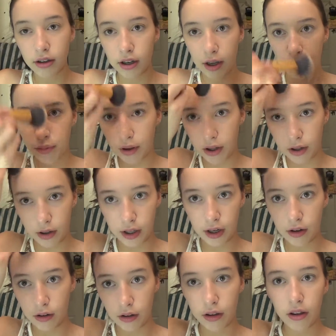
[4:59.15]
And I put a
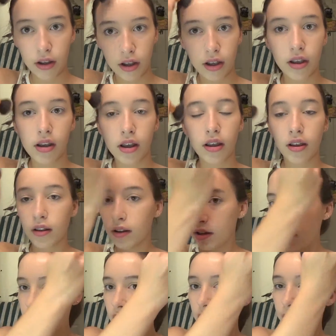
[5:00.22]
little
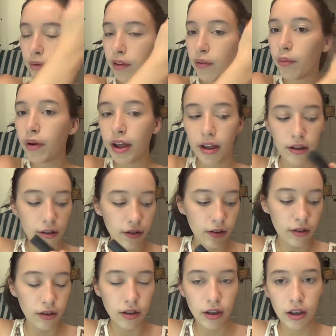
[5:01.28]
top as well,
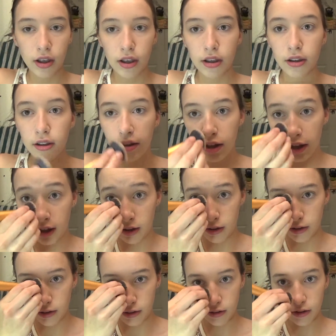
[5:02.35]
and
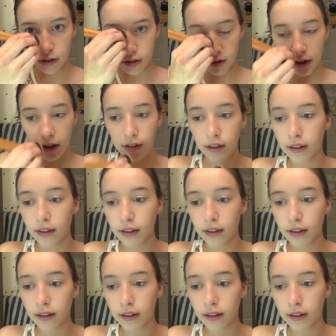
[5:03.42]
then down the